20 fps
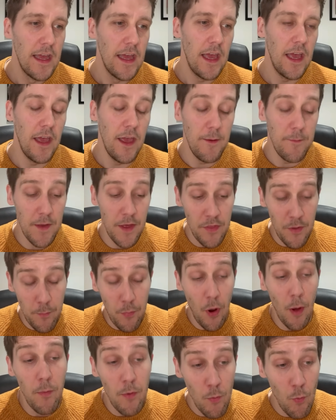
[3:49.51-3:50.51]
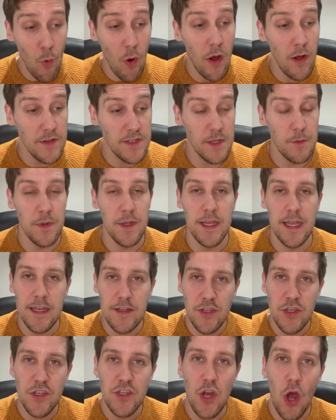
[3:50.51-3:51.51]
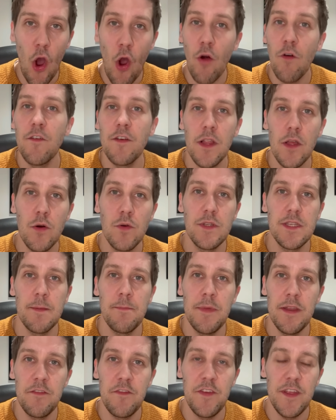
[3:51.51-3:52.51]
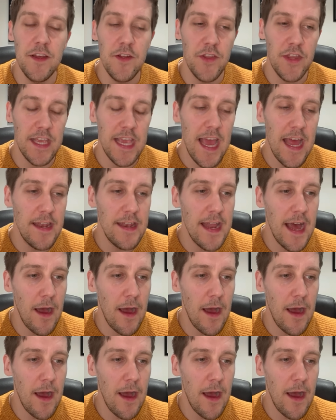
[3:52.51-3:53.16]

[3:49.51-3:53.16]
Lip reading: And the problem was that we just overloads in midfield again.